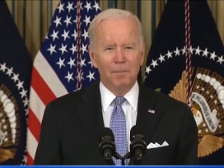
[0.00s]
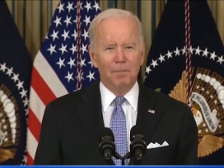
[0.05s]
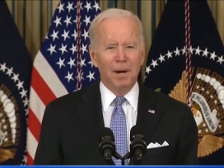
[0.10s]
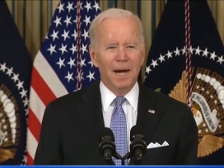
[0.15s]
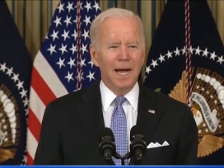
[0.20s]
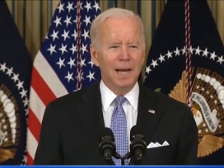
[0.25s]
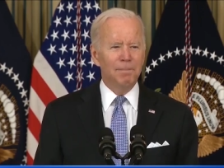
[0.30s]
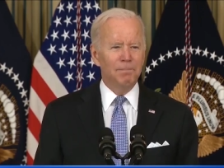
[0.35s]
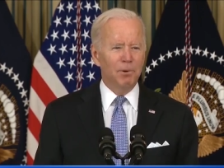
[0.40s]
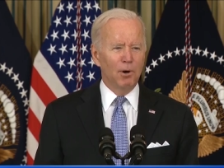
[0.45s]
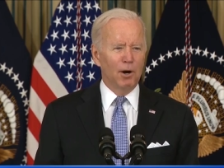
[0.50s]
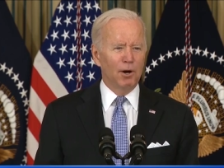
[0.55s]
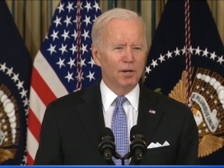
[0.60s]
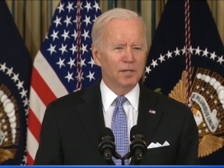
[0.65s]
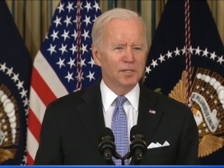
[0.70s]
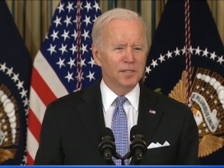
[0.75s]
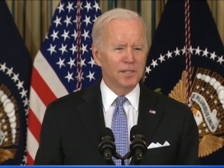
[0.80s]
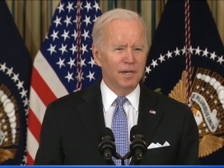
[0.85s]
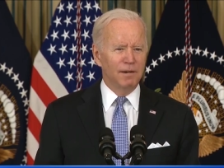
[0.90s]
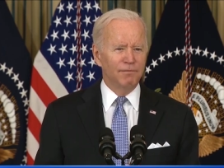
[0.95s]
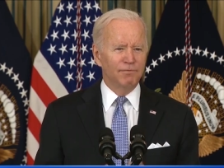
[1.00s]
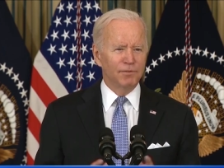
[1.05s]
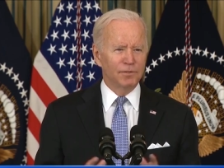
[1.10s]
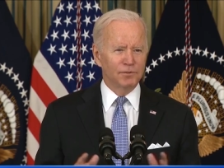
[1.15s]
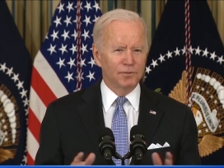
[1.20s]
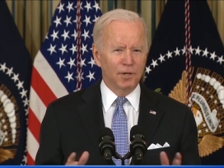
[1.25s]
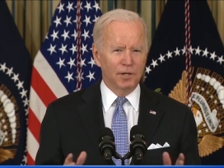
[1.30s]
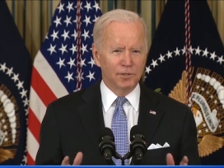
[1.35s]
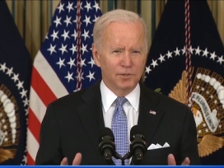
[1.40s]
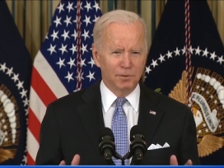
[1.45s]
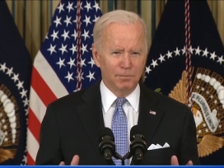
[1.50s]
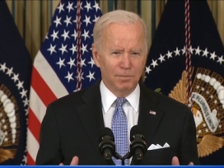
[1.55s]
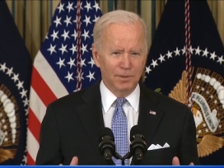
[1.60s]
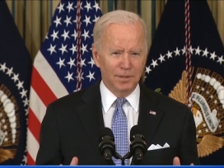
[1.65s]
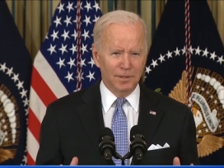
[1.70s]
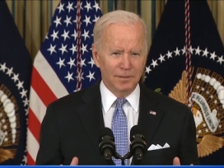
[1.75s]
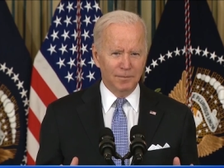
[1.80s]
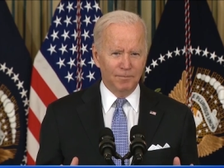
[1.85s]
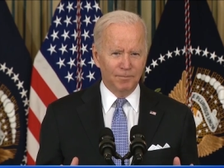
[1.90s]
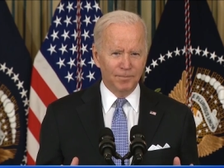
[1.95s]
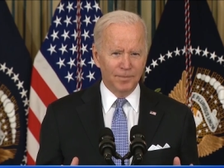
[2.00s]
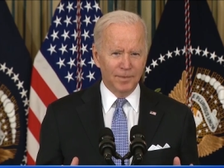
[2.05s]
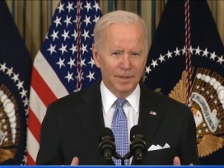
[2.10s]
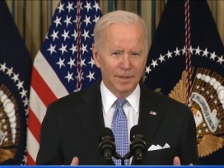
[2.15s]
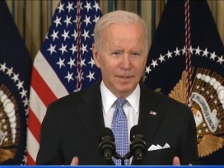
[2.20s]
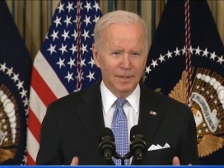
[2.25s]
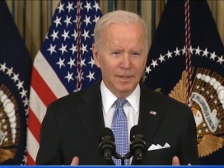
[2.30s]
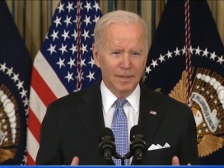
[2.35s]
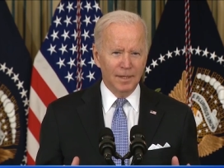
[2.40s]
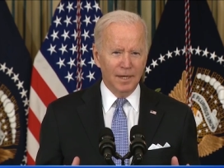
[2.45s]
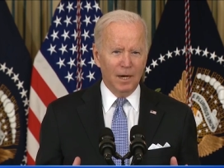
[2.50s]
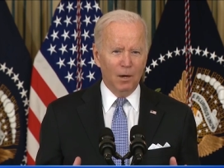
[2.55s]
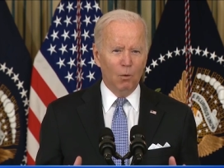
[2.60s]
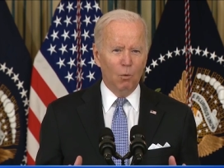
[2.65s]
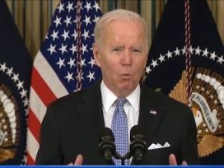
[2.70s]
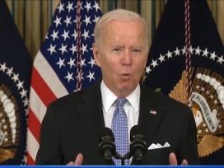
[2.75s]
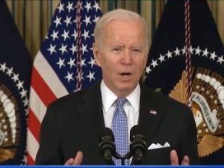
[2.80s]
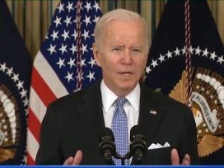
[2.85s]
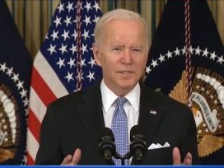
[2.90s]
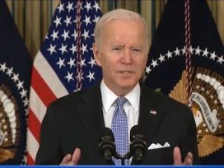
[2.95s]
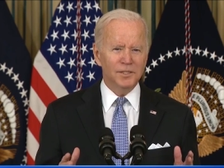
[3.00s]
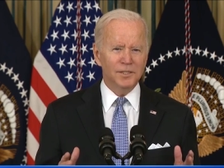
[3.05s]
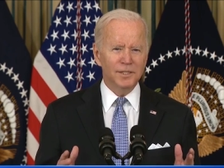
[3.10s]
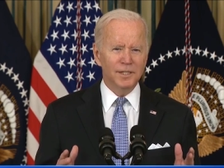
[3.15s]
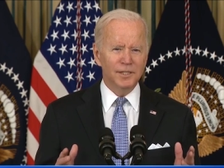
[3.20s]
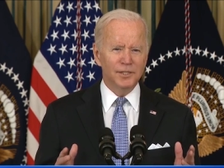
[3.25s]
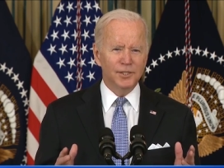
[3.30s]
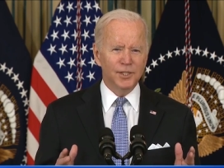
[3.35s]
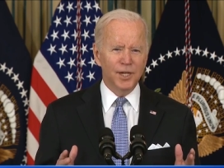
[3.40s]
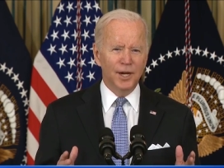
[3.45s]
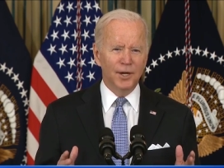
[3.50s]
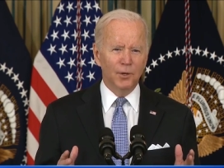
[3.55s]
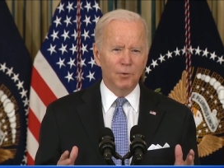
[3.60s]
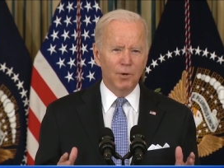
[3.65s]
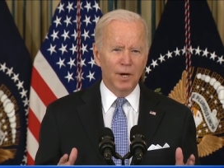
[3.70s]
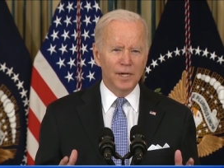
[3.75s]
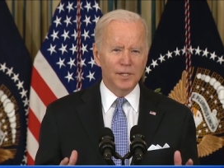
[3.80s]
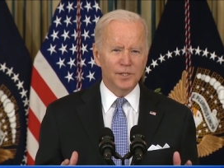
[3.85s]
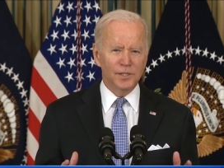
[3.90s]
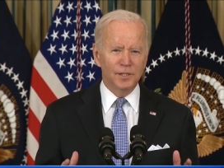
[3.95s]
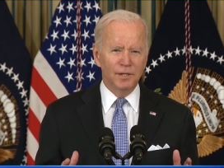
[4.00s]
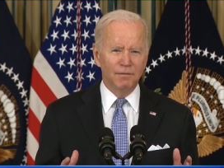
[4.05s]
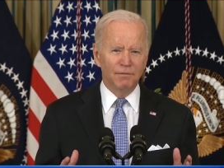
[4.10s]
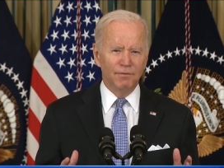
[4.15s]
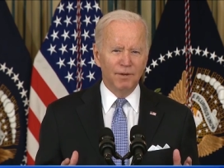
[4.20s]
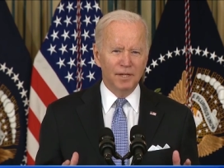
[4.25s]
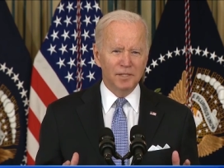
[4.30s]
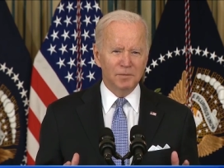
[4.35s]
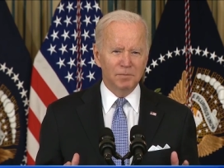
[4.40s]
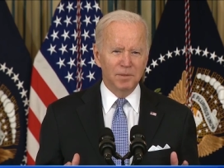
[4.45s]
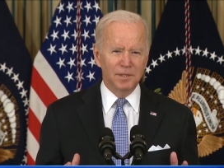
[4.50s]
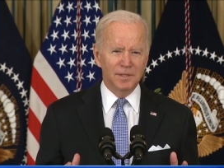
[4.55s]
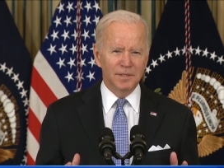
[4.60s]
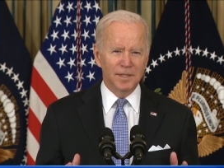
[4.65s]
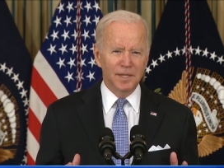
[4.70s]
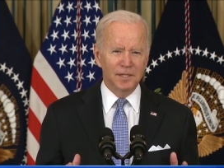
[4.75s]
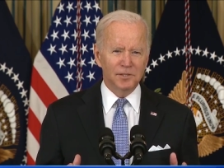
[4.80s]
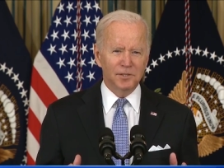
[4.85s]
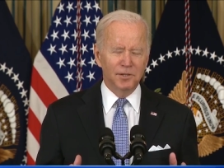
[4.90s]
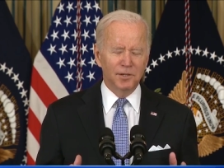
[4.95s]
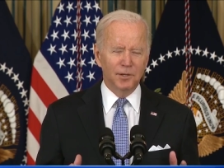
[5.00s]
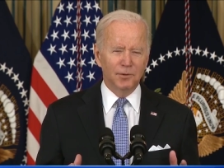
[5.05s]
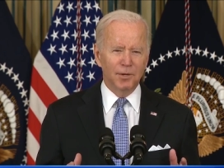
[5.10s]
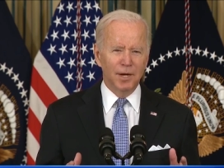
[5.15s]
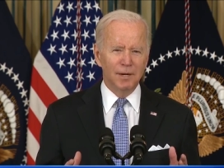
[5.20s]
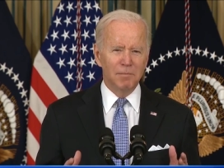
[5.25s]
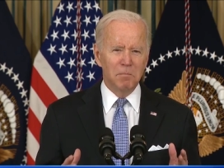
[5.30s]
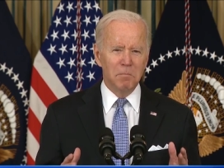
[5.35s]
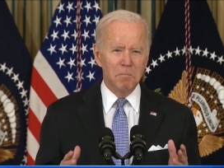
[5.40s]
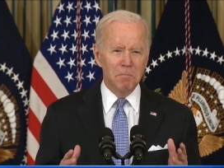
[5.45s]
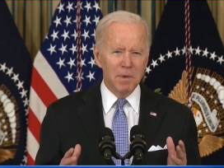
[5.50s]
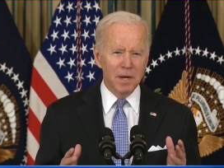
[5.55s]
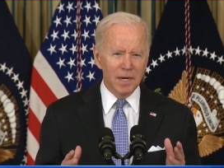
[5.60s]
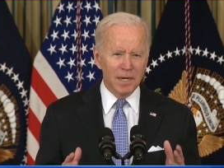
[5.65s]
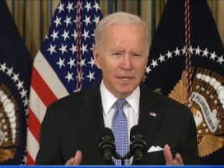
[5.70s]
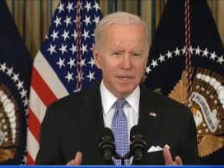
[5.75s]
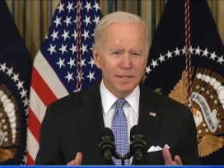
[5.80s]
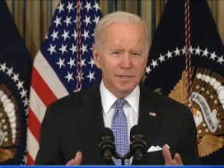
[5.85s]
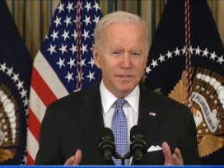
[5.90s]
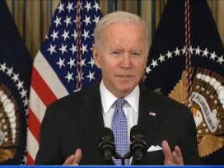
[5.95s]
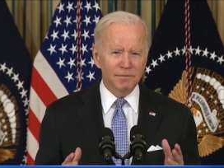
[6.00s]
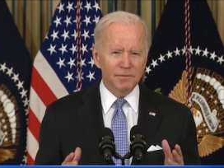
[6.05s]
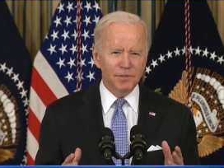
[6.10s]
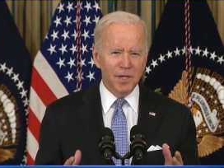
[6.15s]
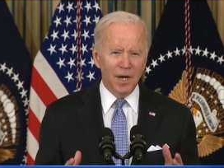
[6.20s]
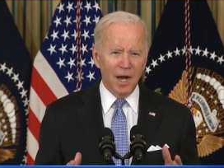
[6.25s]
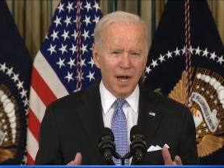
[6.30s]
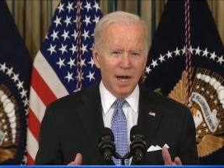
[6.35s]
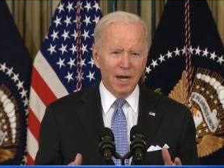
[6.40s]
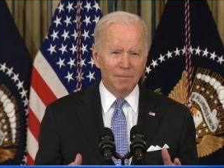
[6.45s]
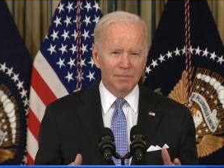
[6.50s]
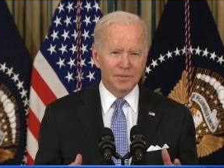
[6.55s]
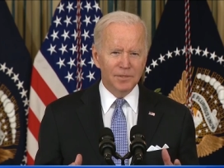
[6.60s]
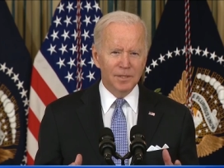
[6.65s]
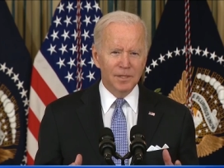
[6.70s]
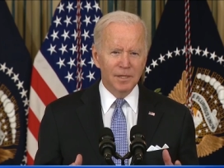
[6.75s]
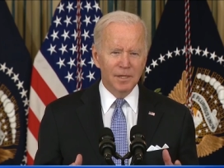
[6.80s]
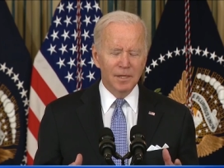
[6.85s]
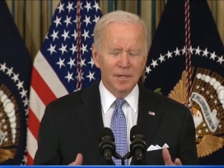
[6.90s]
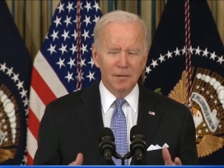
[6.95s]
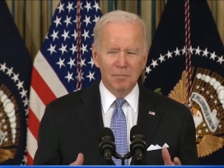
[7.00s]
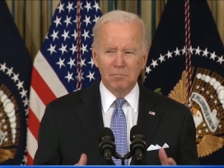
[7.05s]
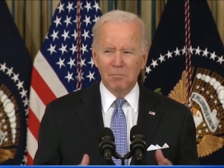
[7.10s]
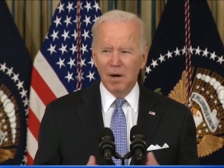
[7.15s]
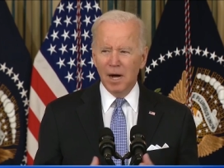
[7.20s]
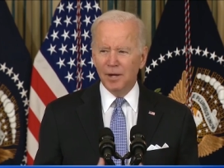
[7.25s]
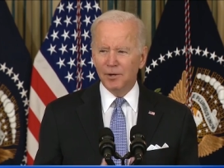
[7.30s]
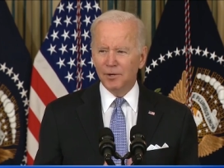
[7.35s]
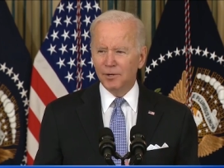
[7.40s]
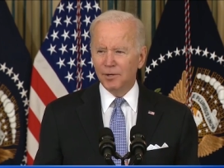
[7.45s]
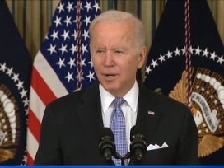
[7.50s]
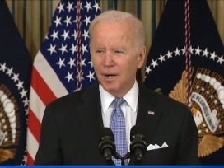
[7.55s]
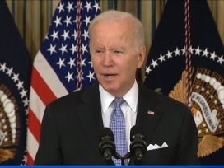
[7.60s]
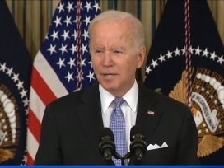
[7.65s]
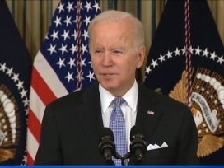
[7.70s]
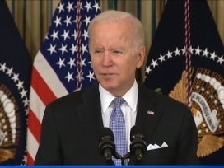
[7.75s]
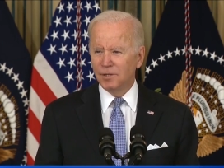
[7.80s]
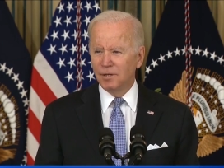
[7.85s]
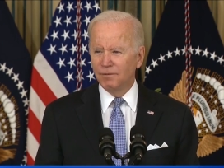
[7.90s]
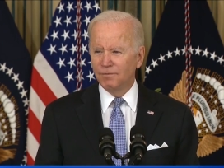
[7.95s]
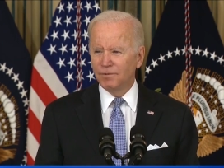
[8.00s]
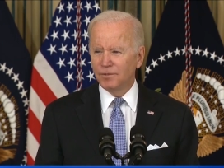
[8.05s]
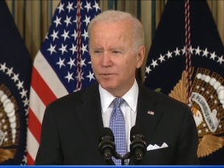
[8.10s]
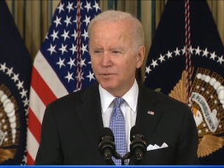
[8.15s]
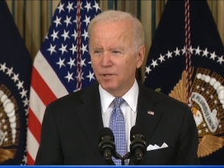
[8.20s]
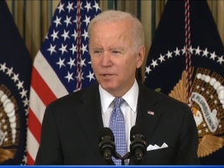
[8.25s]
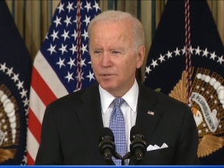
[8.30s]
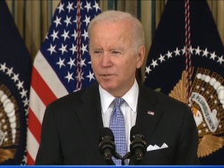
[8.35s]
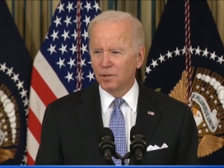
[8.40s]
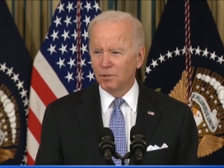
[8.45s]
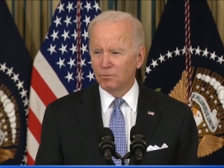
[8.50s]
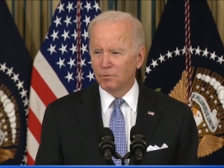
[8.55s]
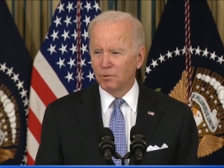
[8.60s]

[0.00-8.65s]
bipartisan infrastructure bill, a once in a generation investment that's going to create millions of jobs modernize their infrastructure.